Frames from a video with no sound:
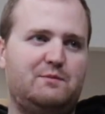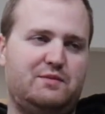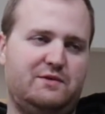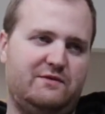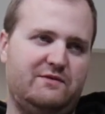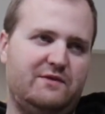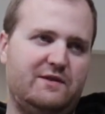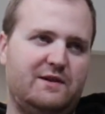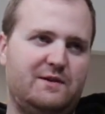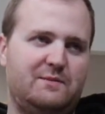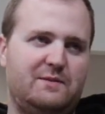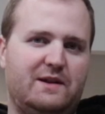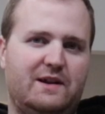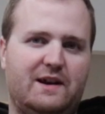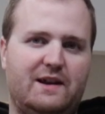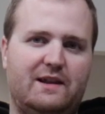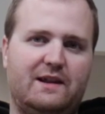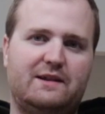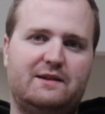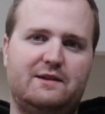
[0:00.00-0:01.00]
preferably
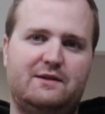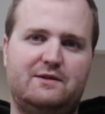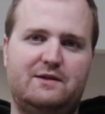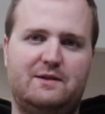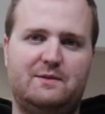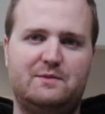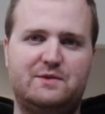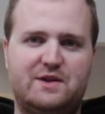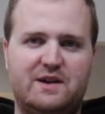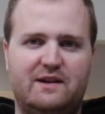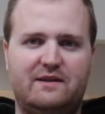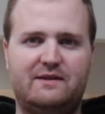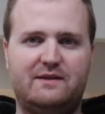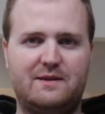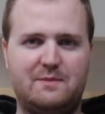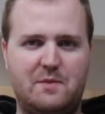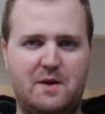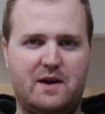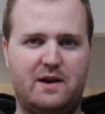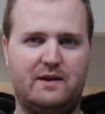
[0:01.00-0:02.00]
I like the term just
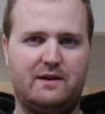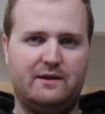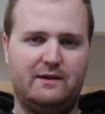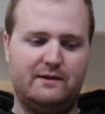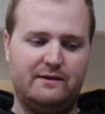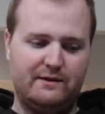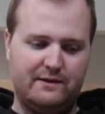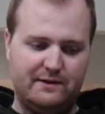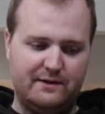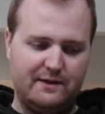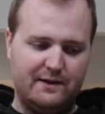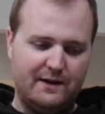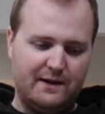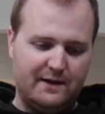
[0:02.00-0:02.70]
the bangers.